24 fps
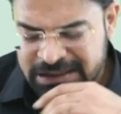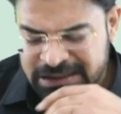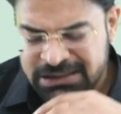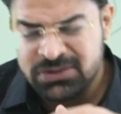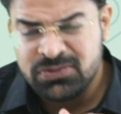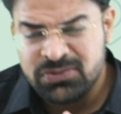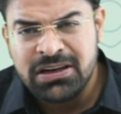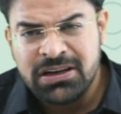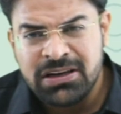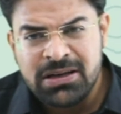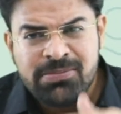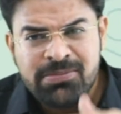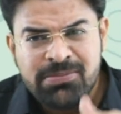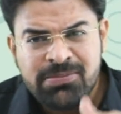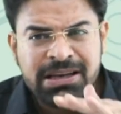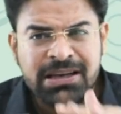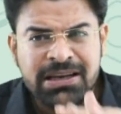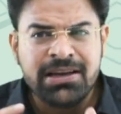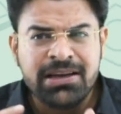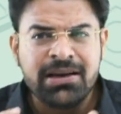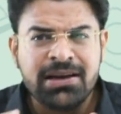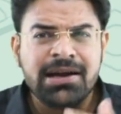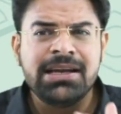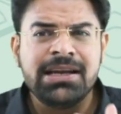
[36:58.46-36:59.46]
will be
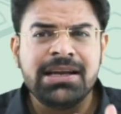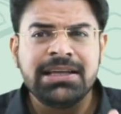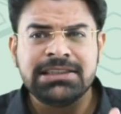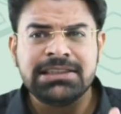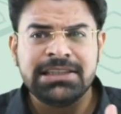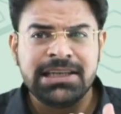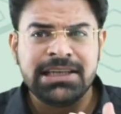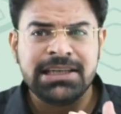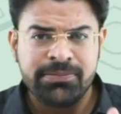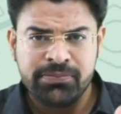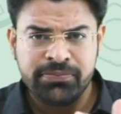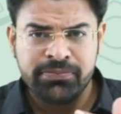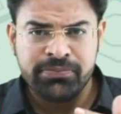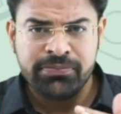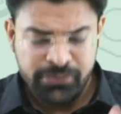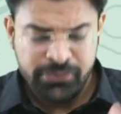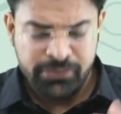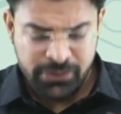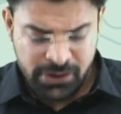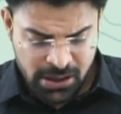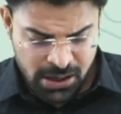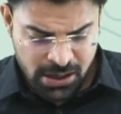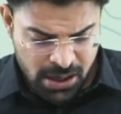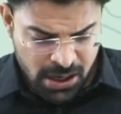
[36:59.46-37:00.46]
nearly same?
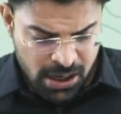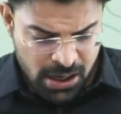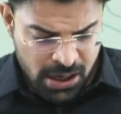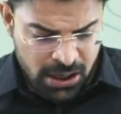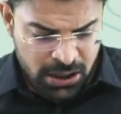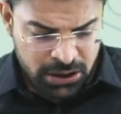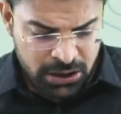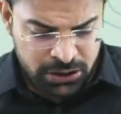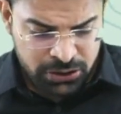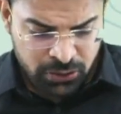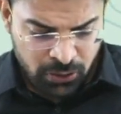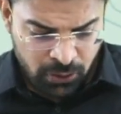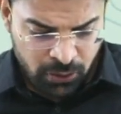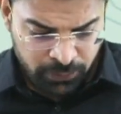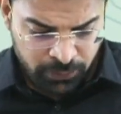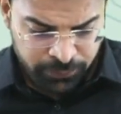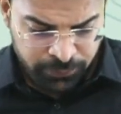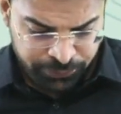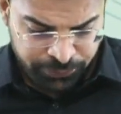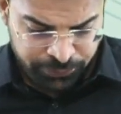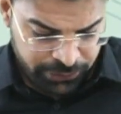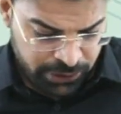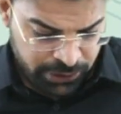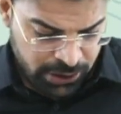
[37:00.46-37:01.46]
So
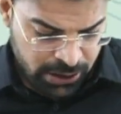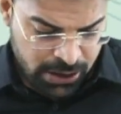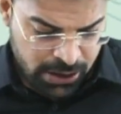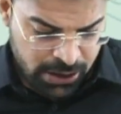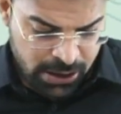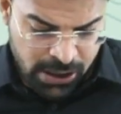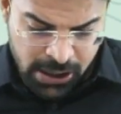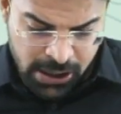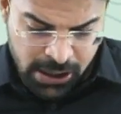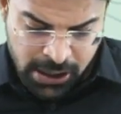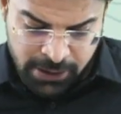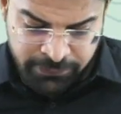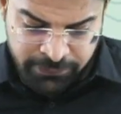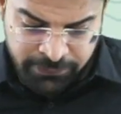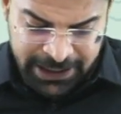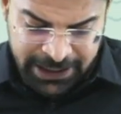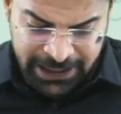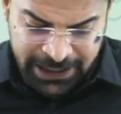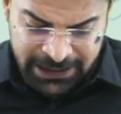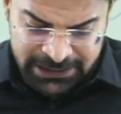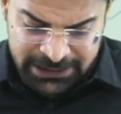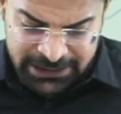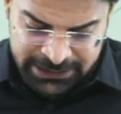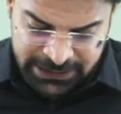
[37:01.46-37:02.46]
we can
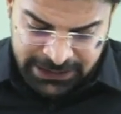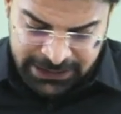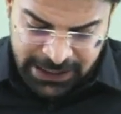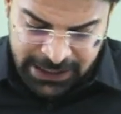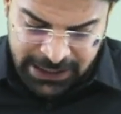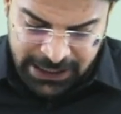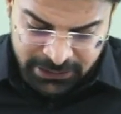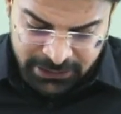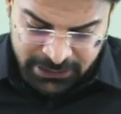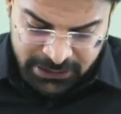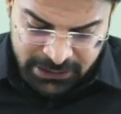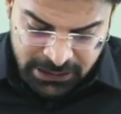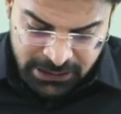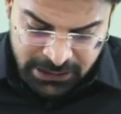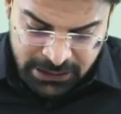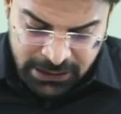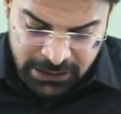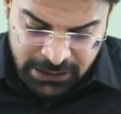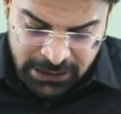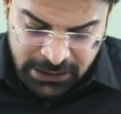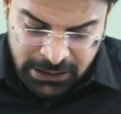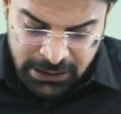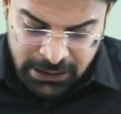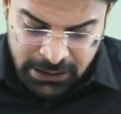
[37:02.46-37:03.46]
say that
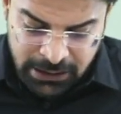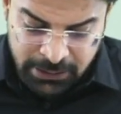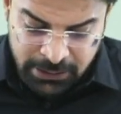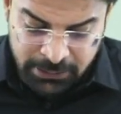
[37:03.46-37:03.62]
the